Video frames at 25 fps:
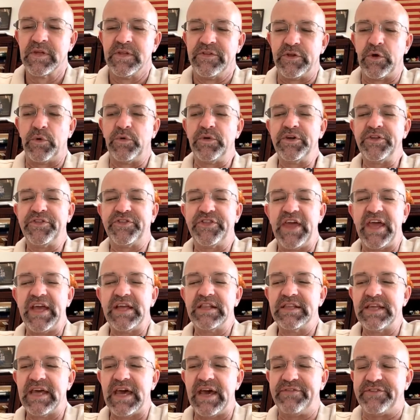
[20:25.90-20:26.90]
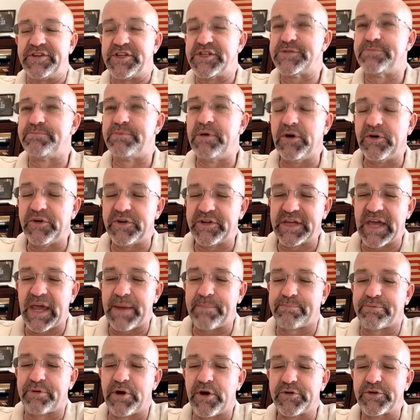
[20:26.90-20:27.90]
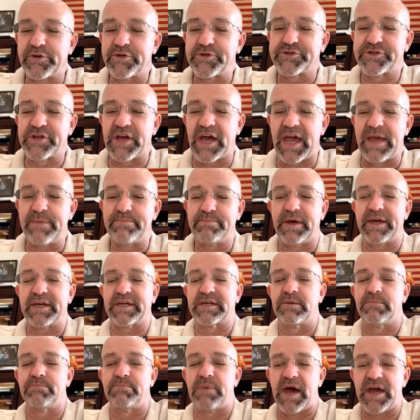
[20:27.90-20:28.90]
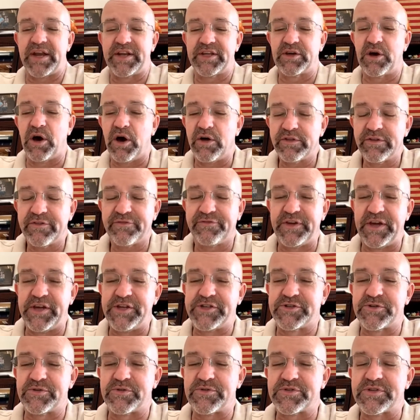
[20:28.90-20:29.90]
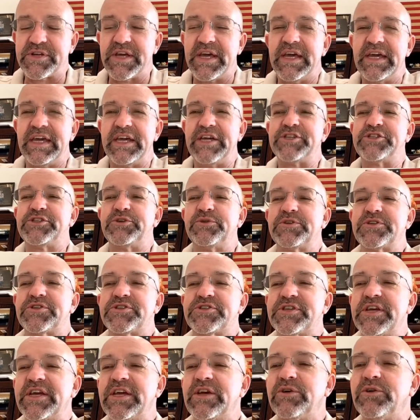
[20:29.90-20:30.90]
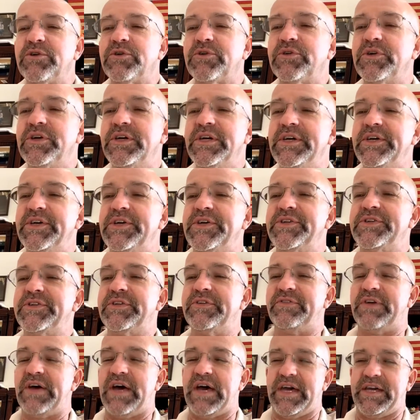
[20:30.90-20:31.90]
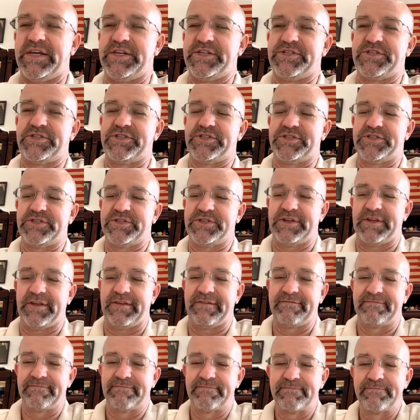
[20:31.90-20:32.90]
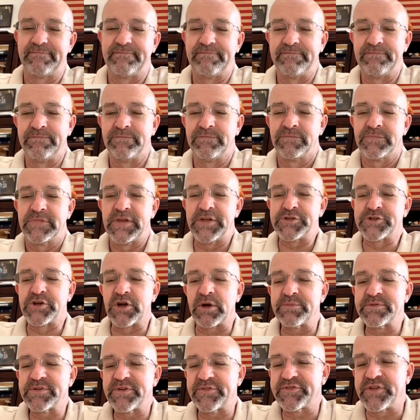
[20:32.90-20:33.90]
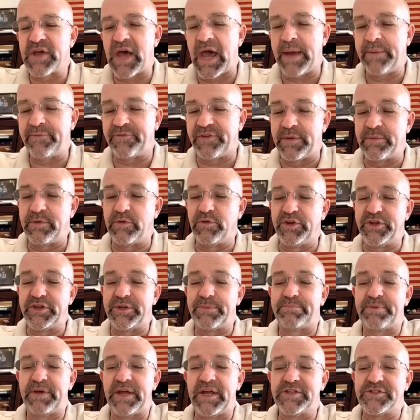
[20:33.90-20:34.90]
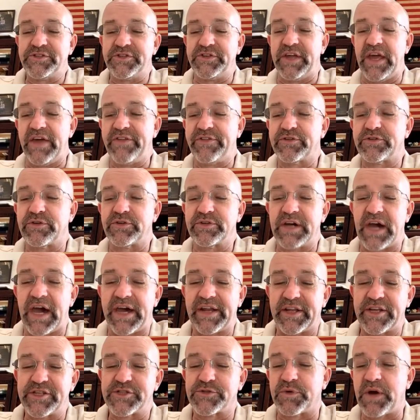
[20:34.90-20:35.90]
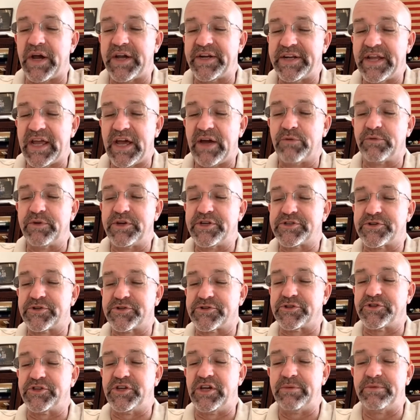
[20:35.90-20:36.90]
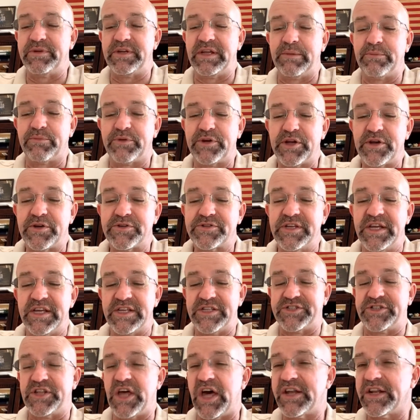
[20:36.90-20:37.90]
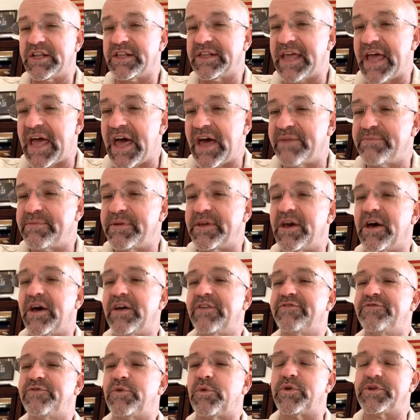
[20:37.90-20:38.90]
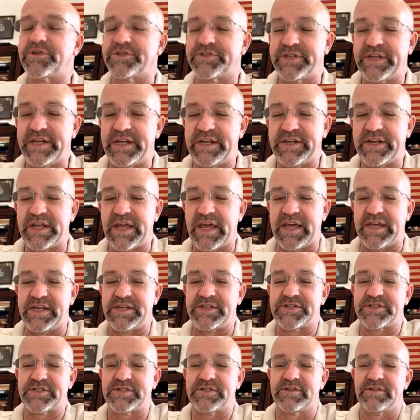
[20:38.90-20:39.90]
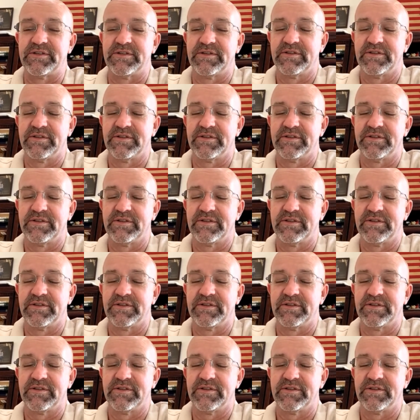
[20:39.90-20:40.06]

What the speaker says: The only thing left is building a prototype by combining all the features into a single device. In terms of time frame, it really depends on the ethical guidelines. Right now, research on human embryos is not allowed beyond 14 days.